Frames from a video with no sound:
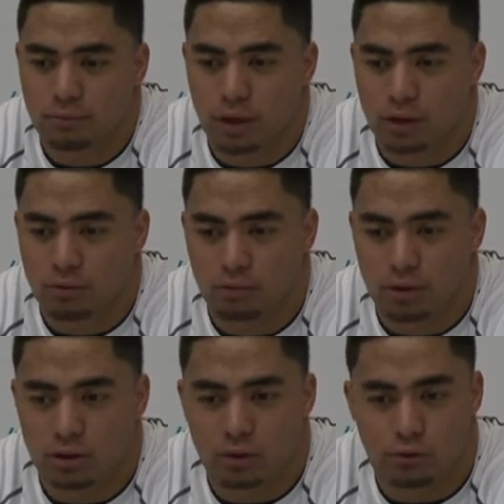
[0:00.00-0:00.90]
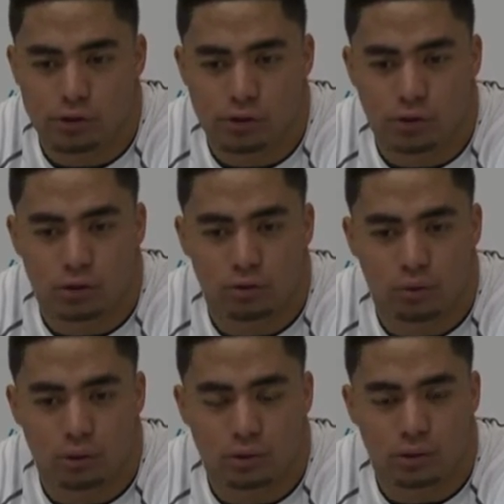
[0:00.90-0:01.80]
I don't really know for sure
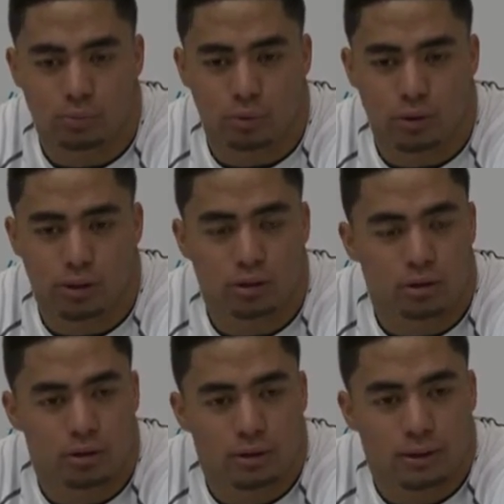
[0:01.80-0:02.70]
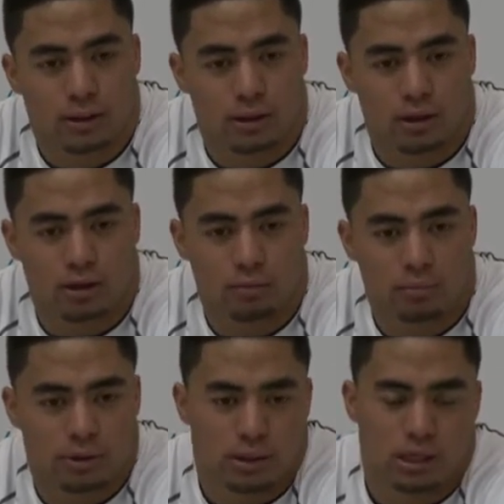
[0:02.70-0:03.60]
what was printed,
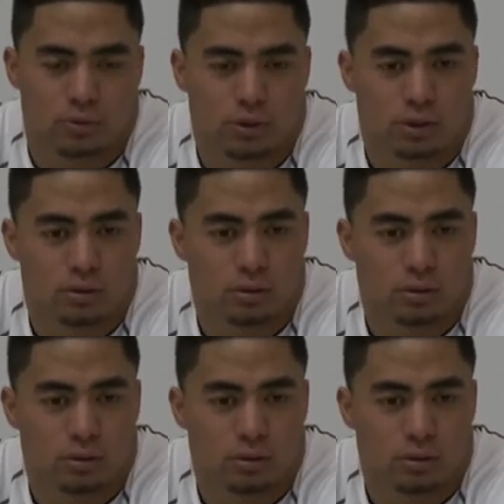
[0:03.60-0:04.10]
but that's what